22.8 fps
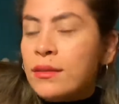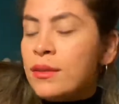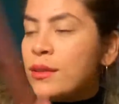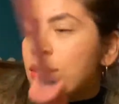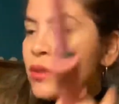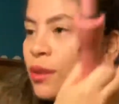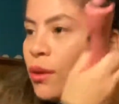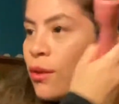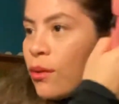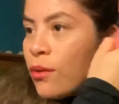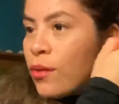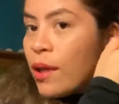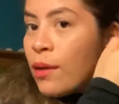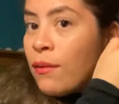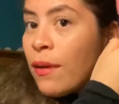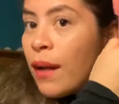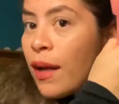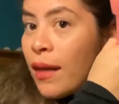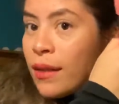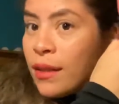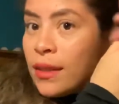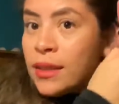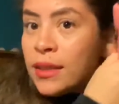So I've
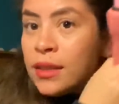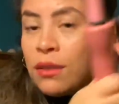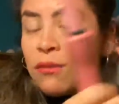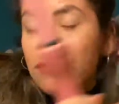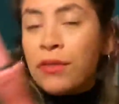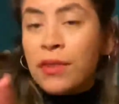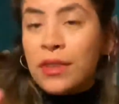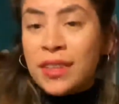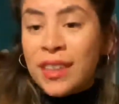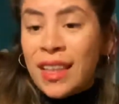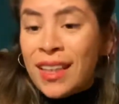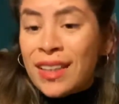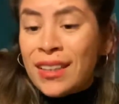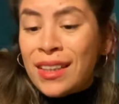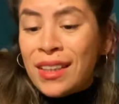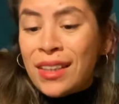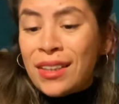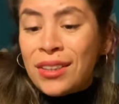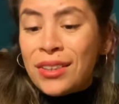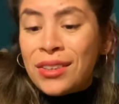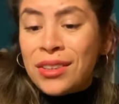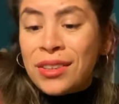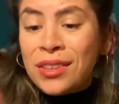had this thing for 10
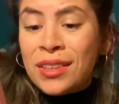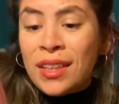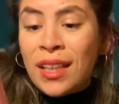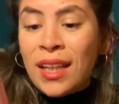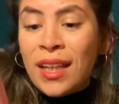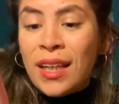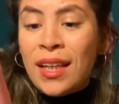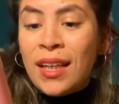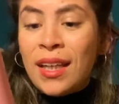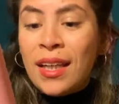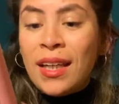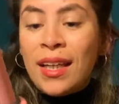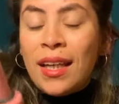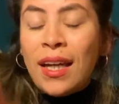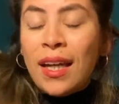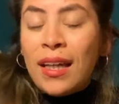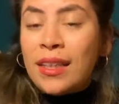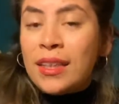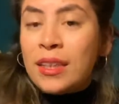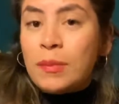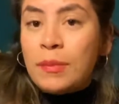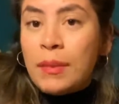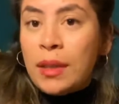years and
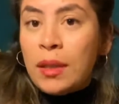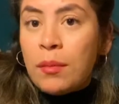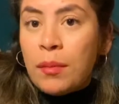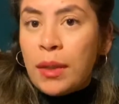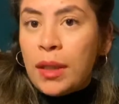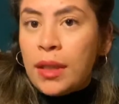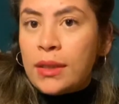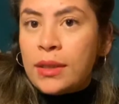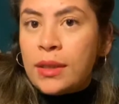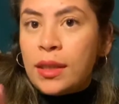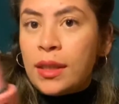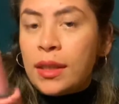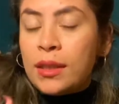it's been amazing.